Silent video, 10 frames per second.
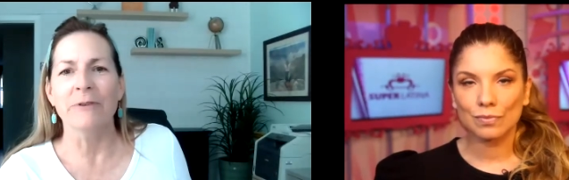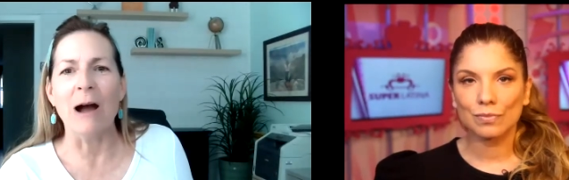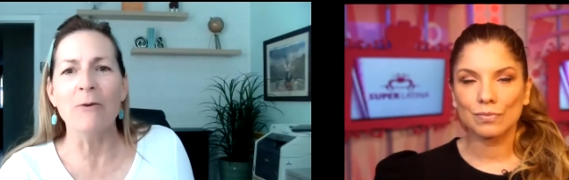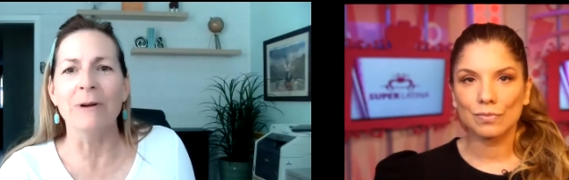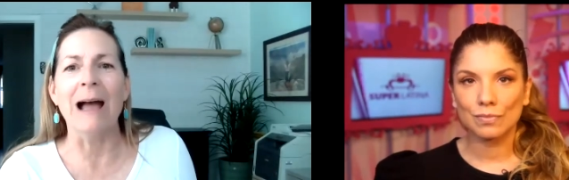
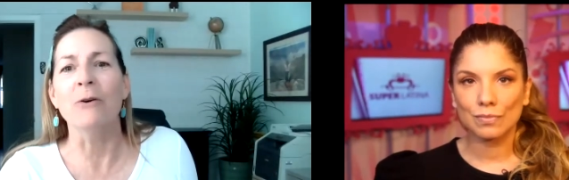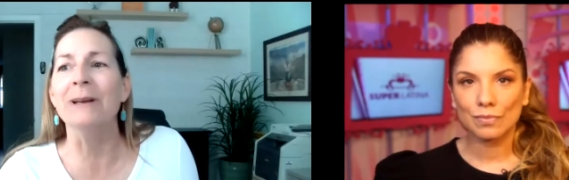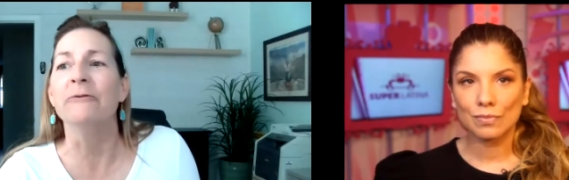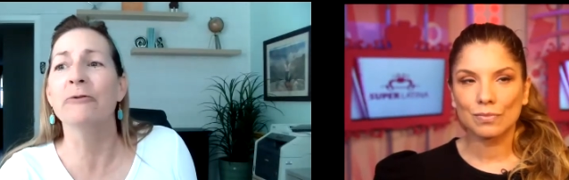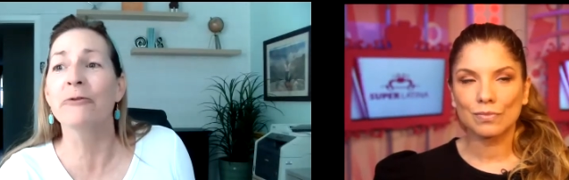Speaker 1: out out
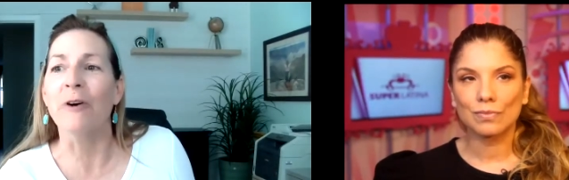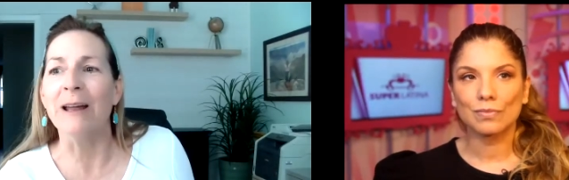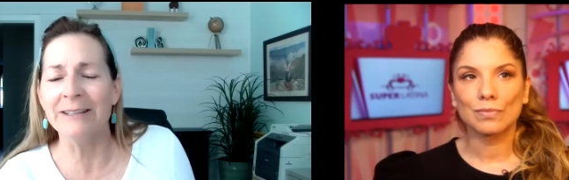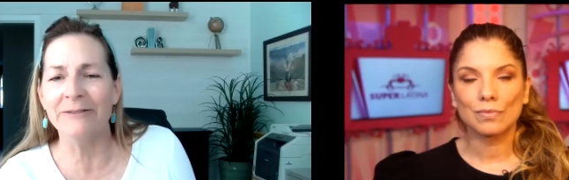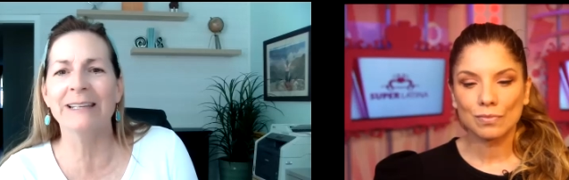in
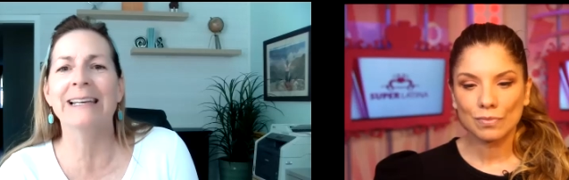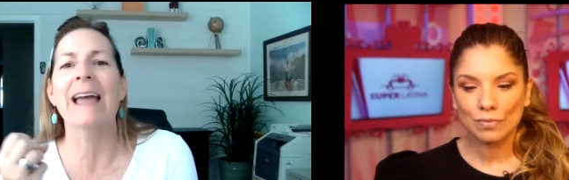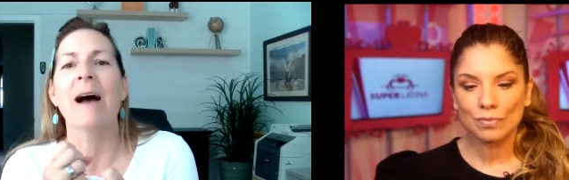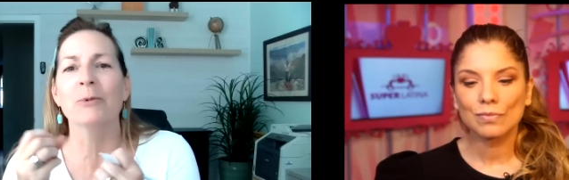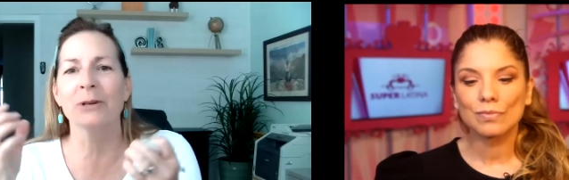front of the
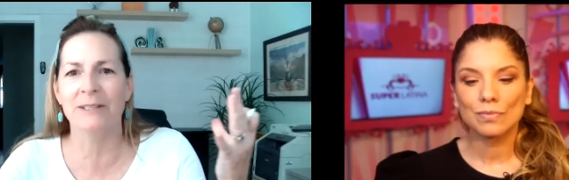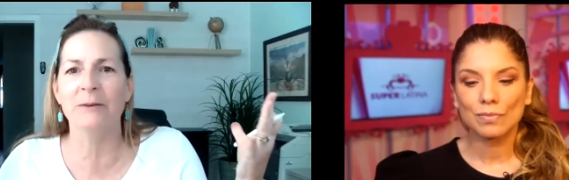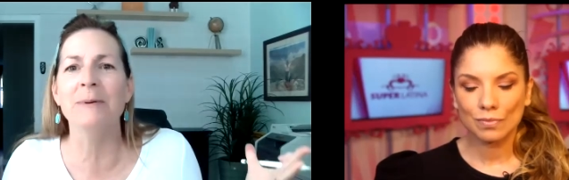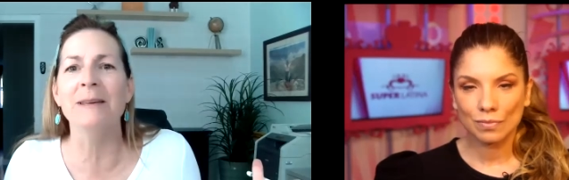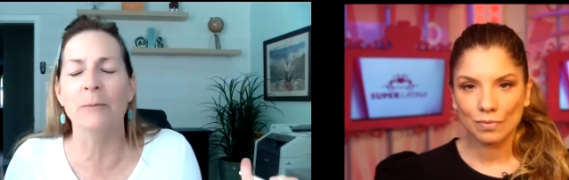camera to
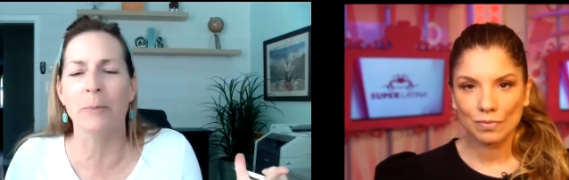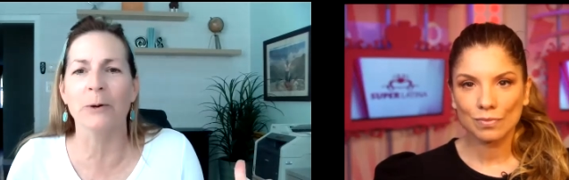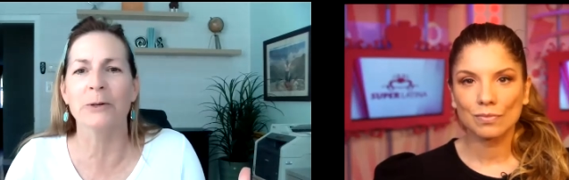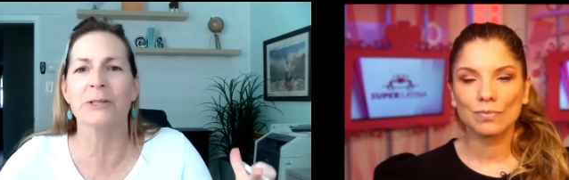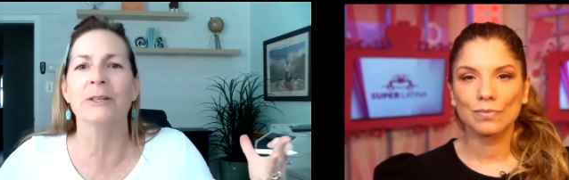be the
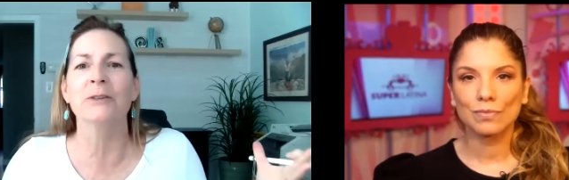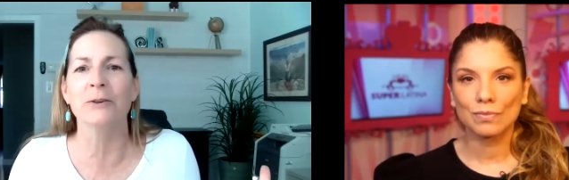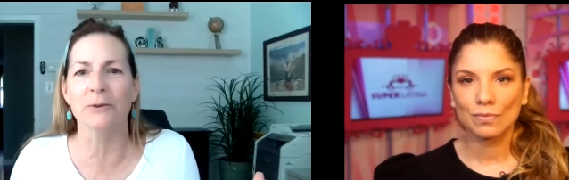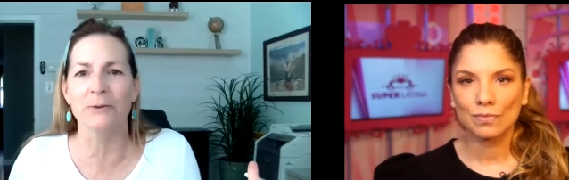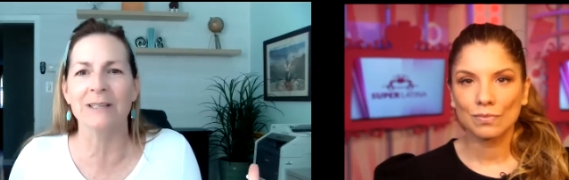person
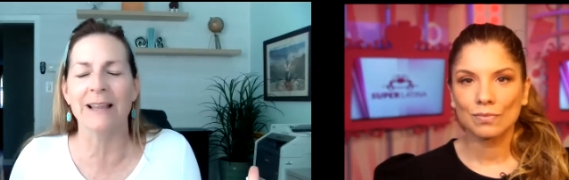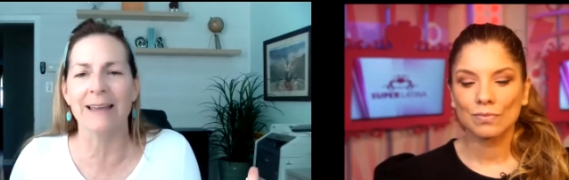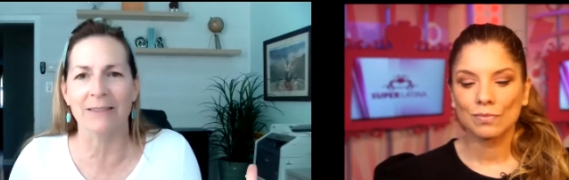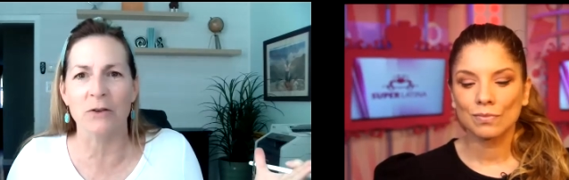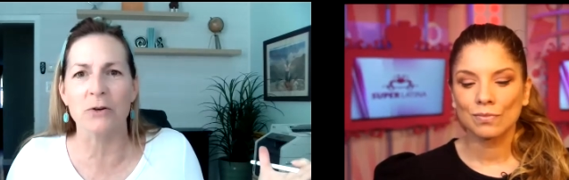who's
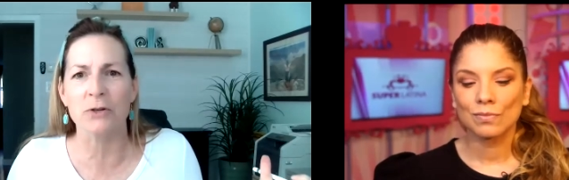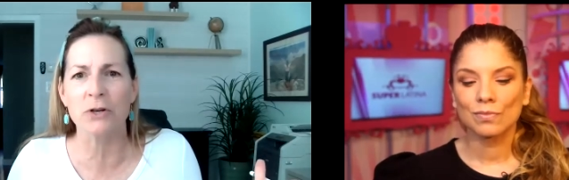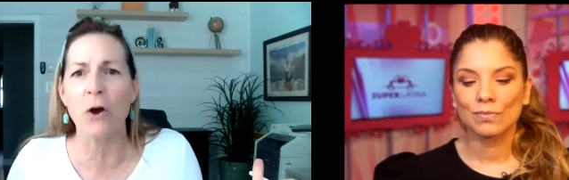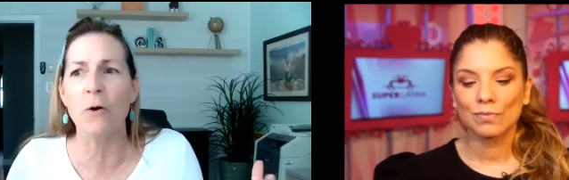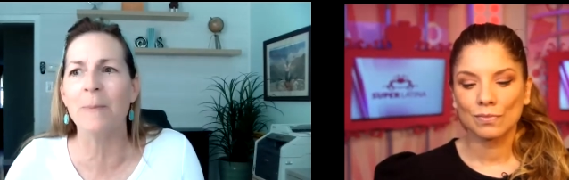like the
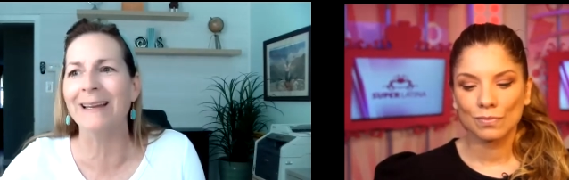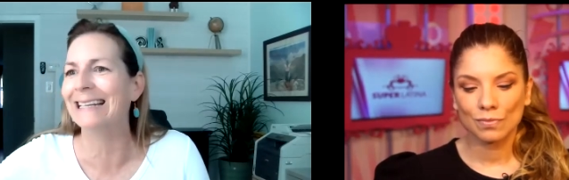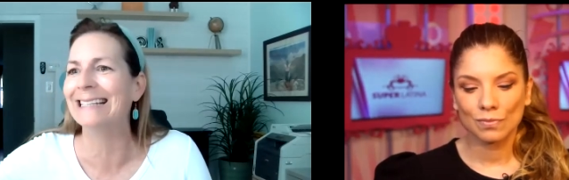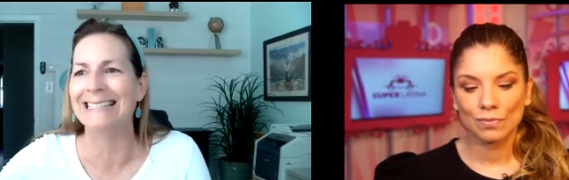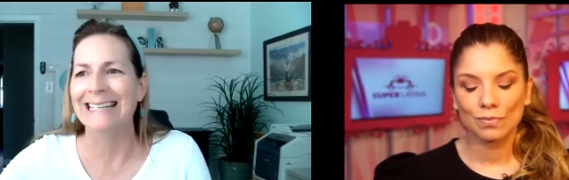show, but
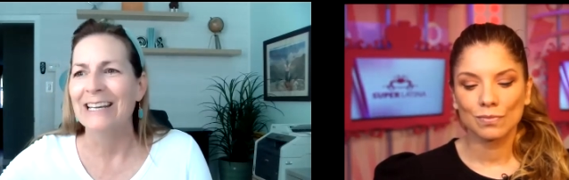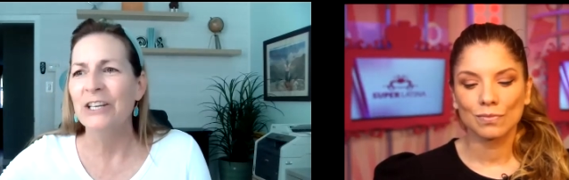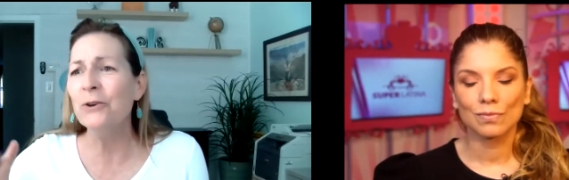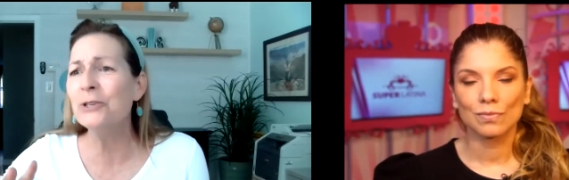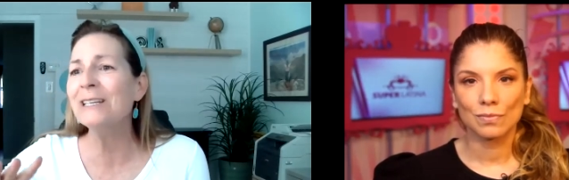it's
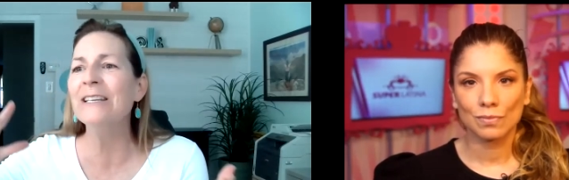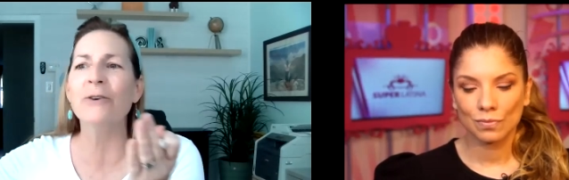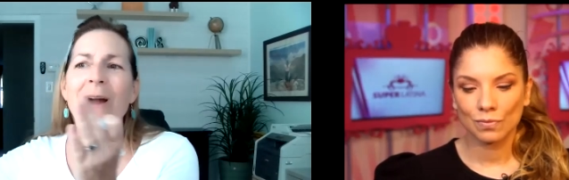usually you're